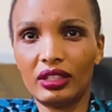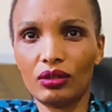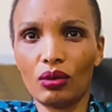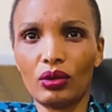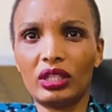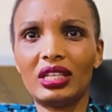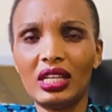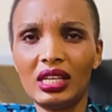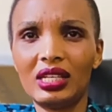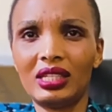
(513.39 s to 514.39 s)
So it
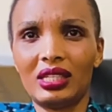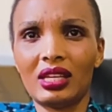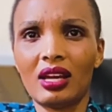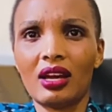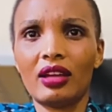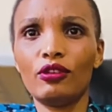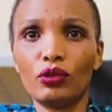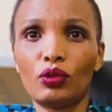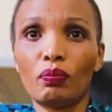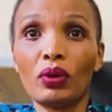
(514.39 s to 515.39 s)
needs you
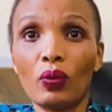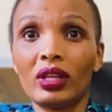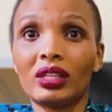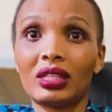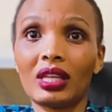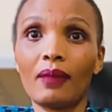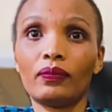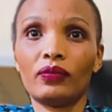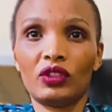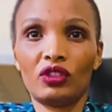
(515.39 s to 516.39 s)
to be with
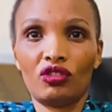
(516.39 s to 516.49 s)
some